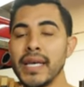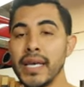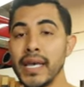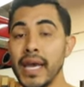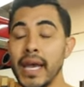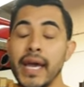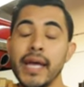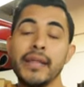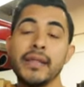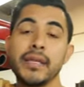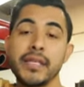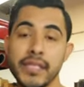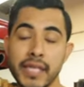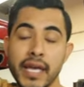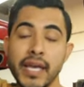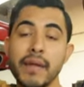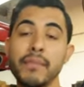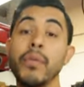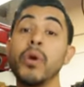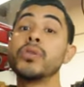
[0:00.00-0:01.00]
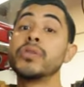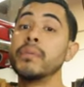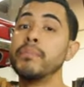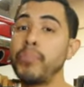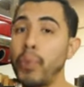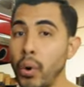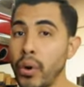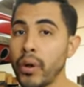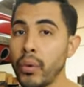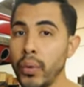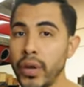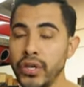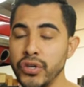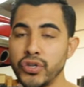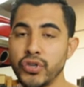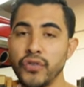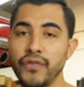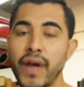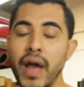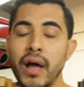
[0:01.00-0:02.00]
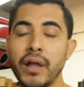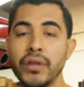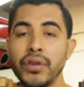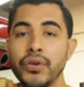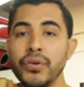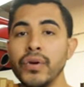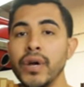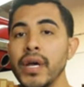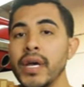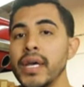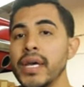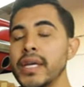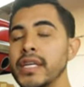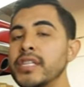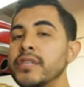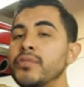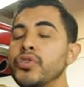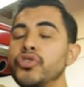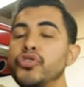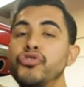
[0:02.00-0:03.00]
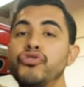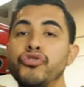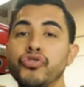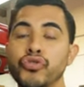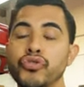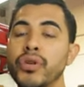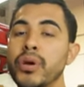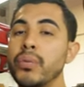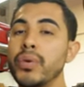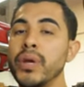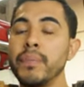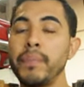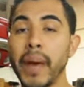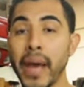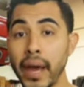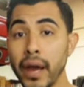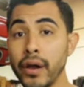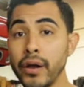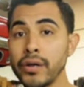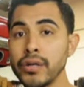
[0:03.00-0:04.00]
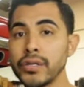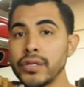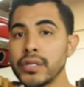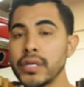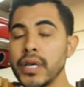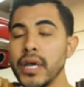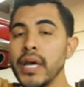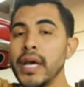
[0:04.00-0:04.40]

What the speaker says: and the second most important way you show value is you do the repairs